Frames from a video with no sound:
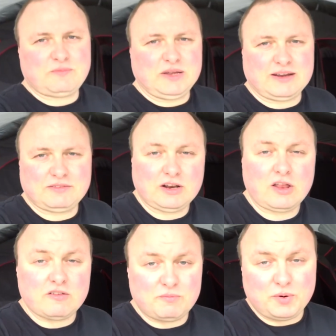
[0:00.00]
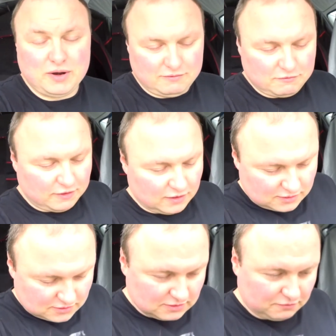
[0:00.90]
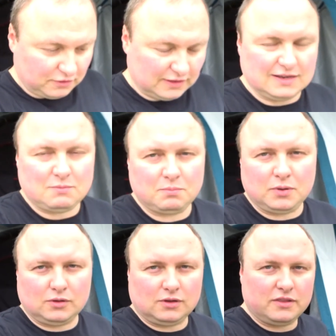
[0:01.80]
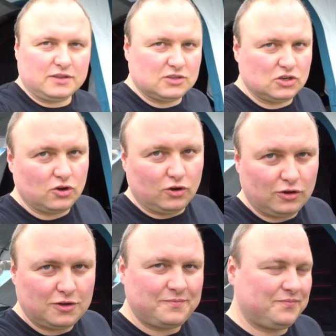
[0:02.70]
been having a lot of brain farts. For example, this door,